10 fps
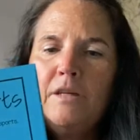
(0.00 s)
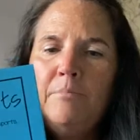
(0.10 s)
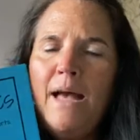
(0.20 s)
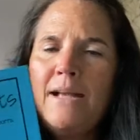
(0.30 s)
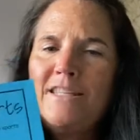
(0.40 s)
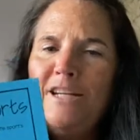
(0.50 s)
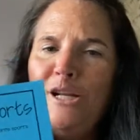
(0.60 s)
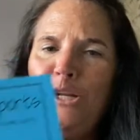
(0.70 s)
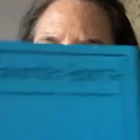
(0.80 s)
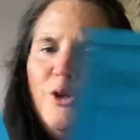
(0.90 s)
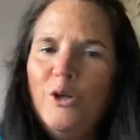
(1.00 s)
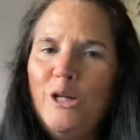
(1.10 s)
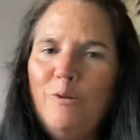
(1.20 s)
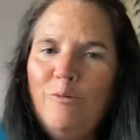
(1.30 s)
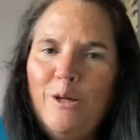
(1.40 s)
Paxton, I know you're
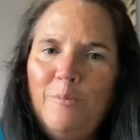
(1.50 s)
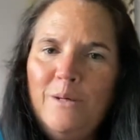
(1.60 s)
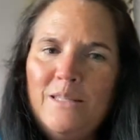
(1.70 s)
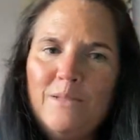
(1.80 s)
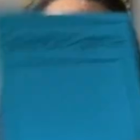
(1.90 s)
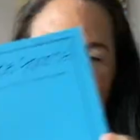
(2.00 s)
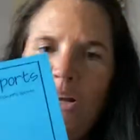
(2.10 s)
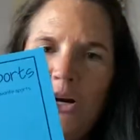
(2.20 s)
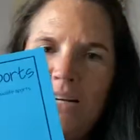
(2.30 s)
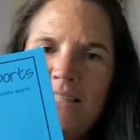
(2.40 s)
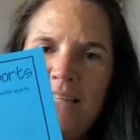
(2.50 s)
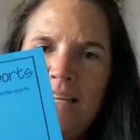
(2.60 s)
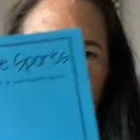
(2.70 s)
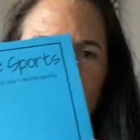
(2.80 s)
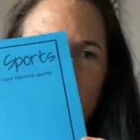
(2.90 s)
going to want to put some Seahawks
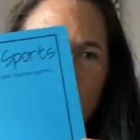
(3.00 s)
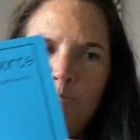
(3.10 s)
things in there.